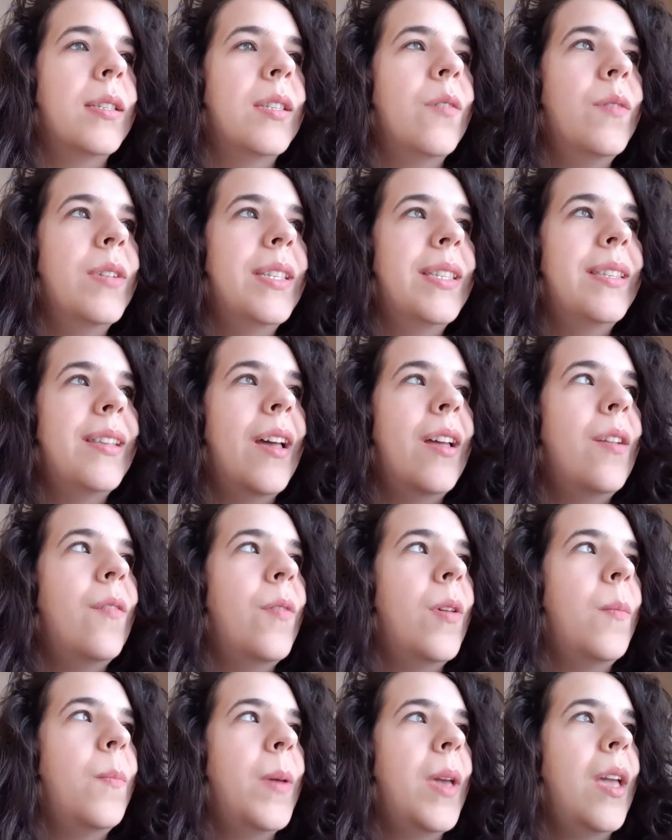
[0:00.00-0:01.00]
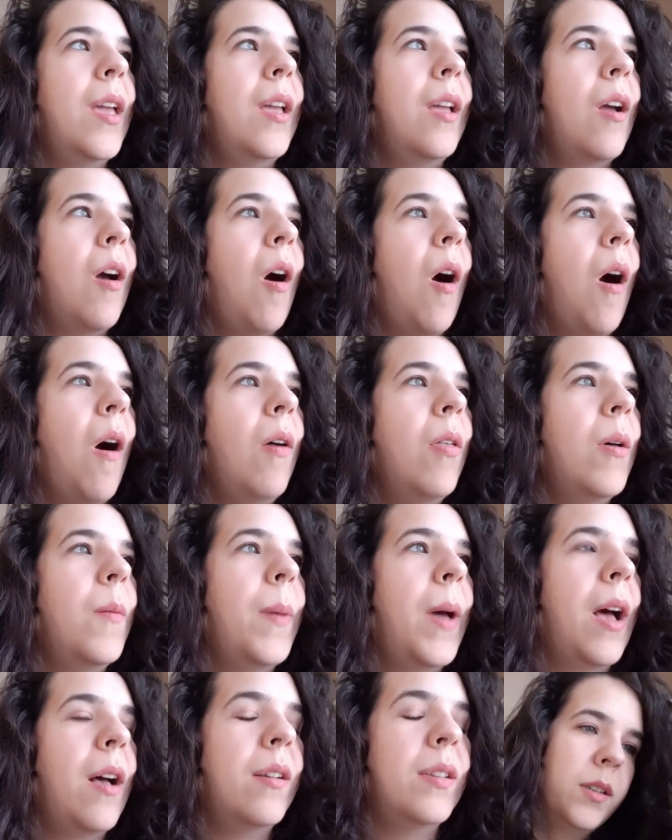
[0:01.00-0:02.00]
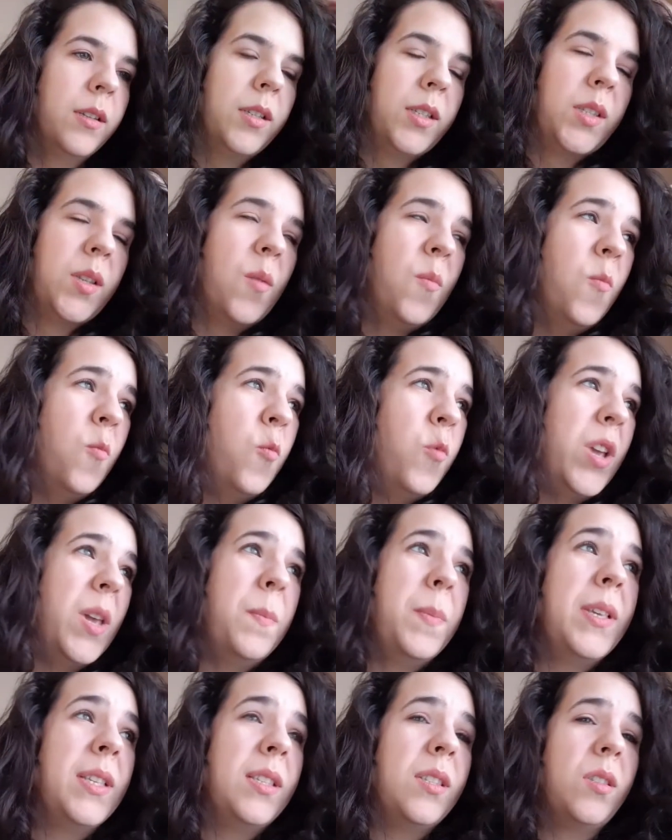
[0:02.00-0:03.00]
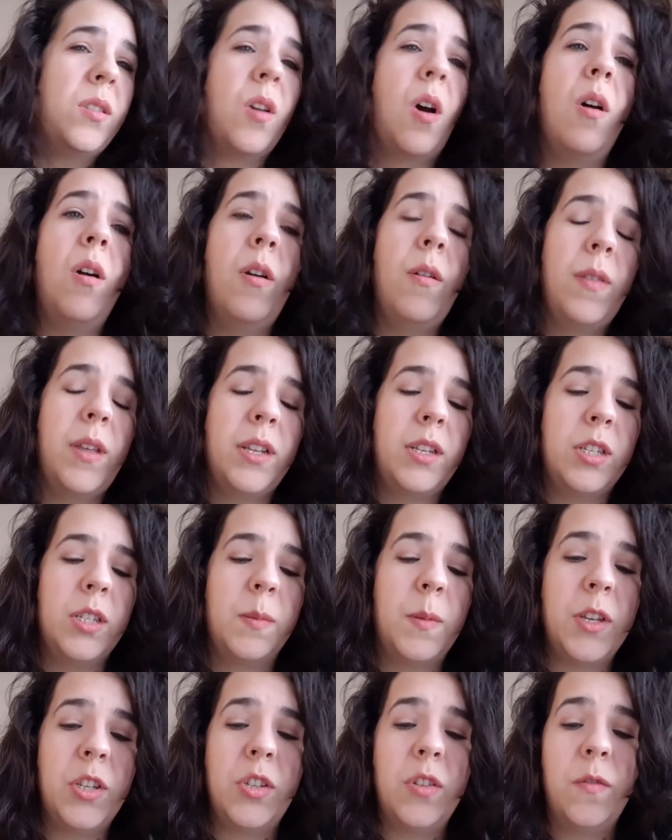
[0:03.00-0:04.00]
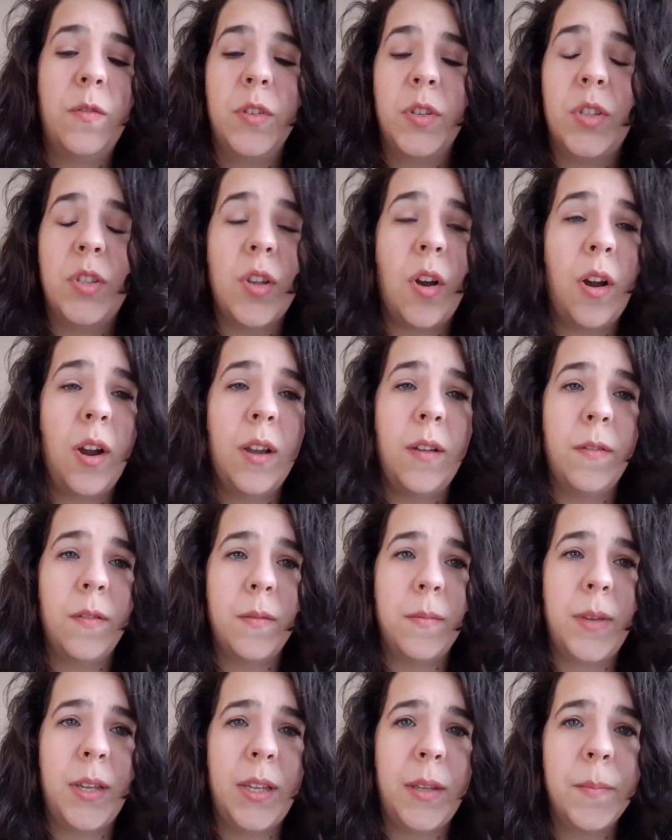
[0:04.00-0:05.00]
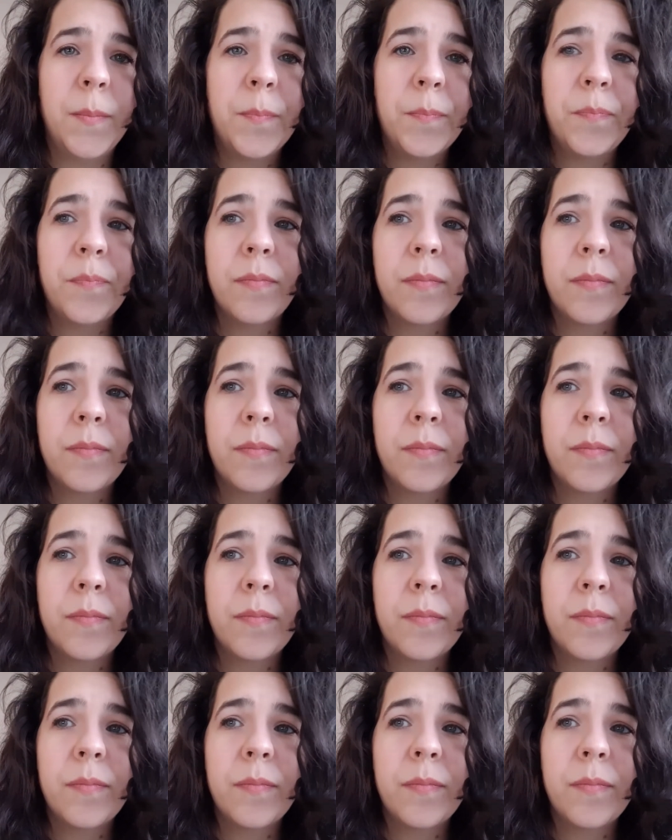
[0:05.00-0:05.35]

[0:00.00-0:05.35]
So instead of it being all about some weepy sorrow that just makes you feel sorry for me,